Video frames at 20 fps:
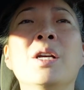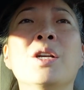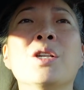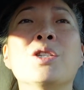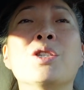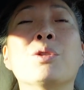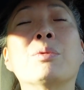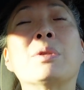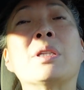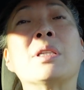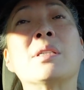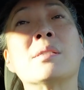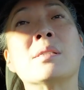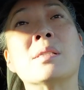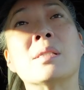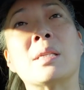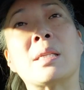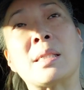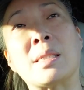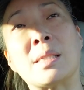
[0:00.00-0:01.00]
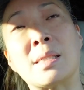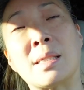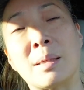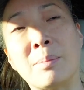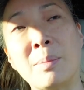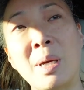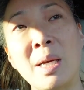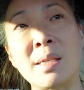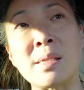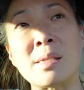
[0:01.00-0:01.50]
She really doesn't like to take
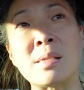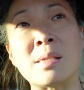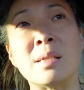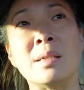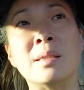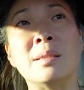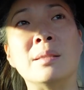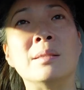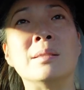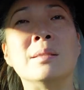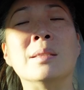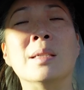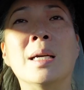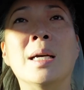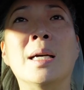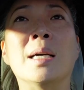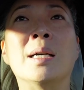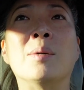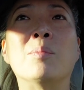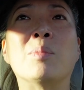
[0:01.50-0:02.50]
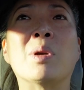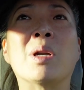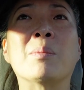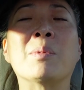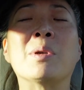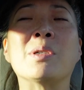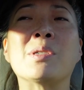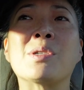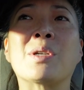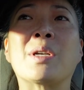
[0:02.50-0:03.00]
medicine, um, but I'm
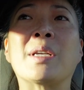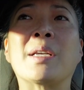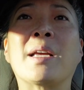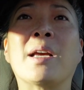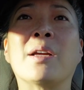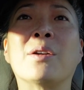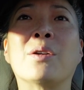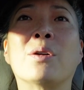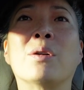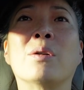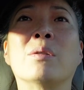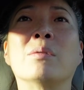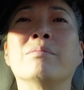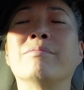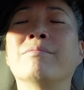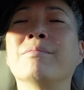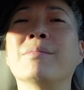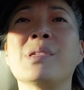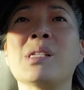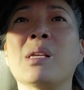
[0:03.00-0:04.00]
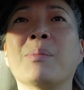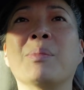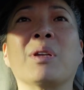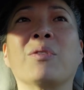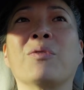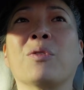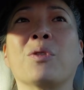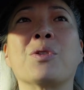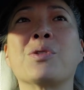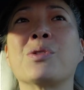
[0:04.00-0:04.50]
also gonna get her something
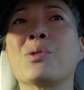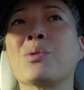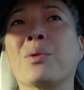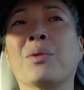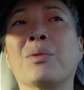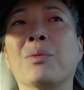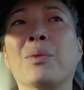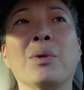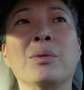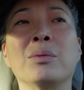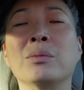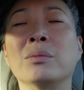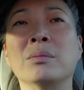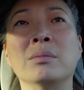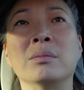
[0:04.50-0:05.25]
for her sore throat.